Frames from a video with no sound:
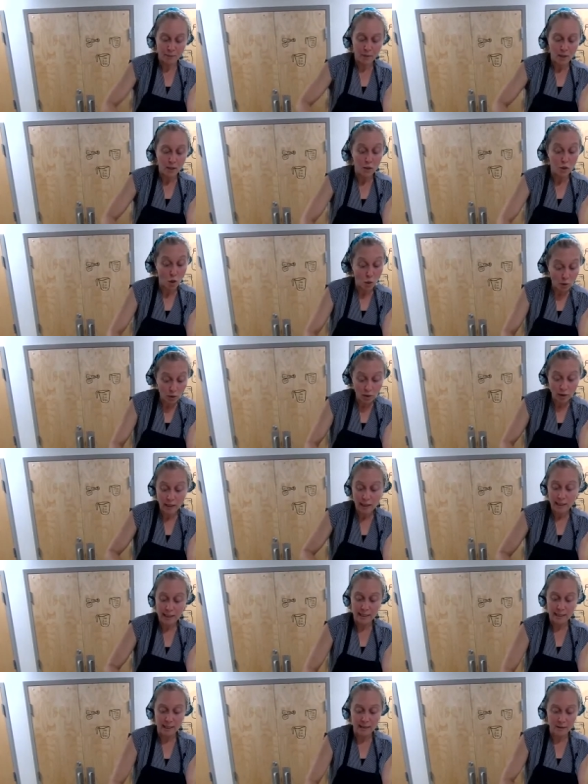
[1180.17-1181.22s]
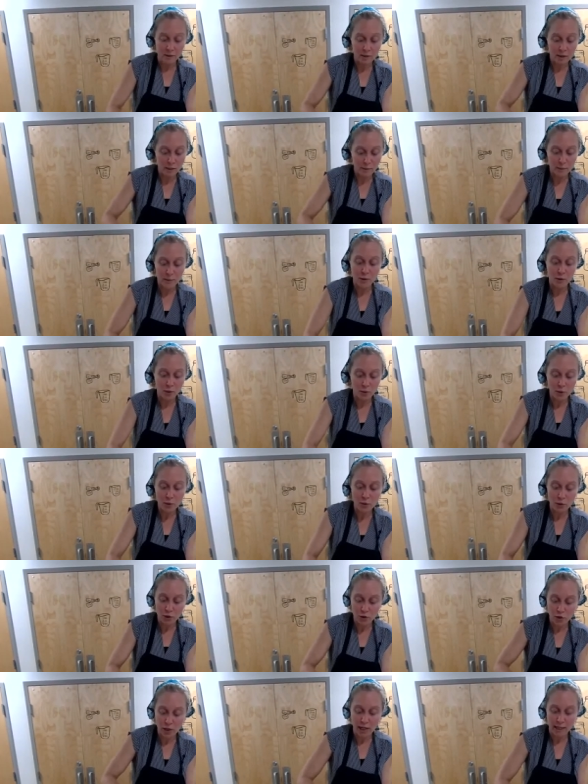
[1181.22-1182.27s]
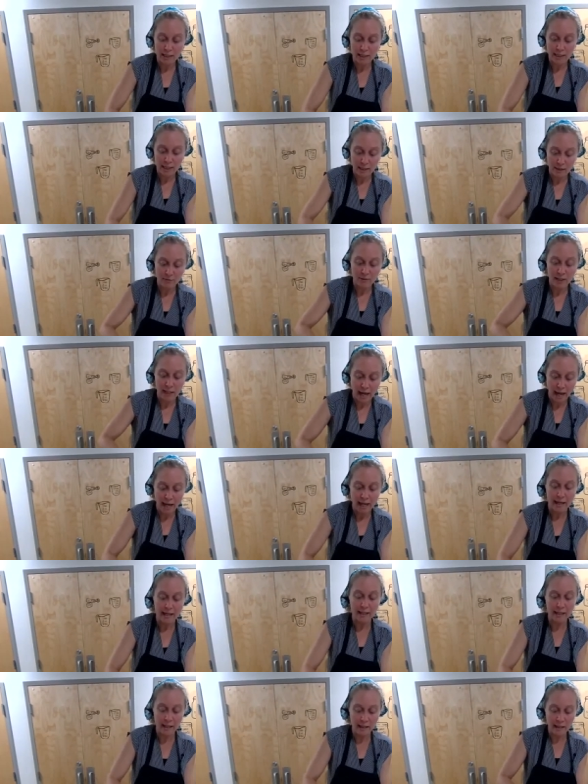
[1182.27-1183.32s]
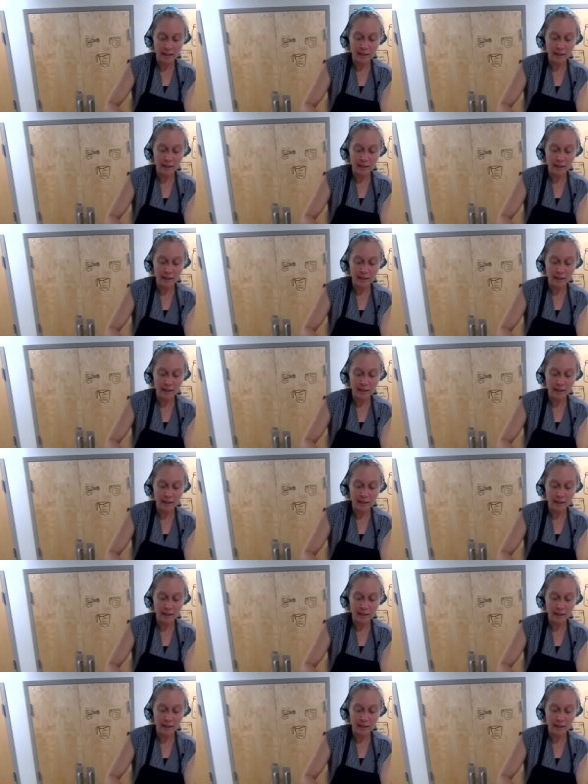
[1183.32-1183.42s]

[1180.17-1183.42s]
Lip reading: Yogurt is another substitute you could try instead of the egg.